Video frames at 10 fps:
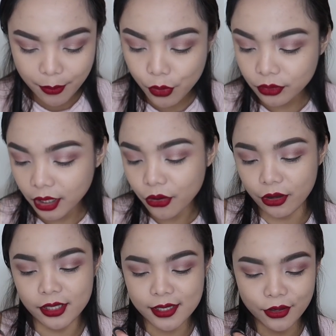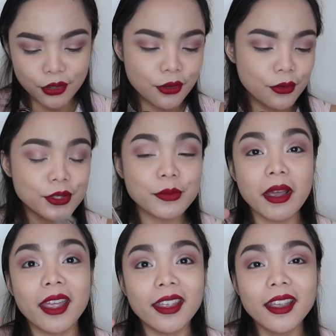I'm only going to use
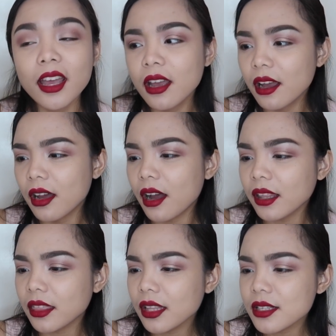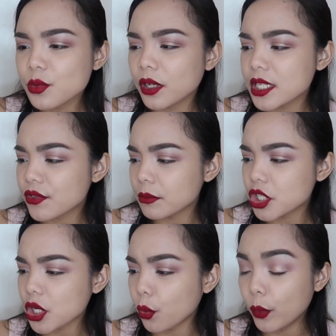my, I think this one is from
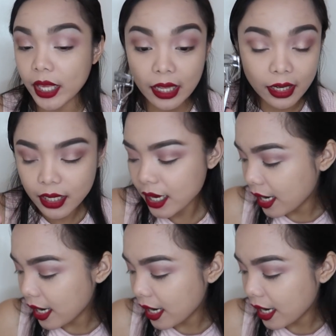Showil.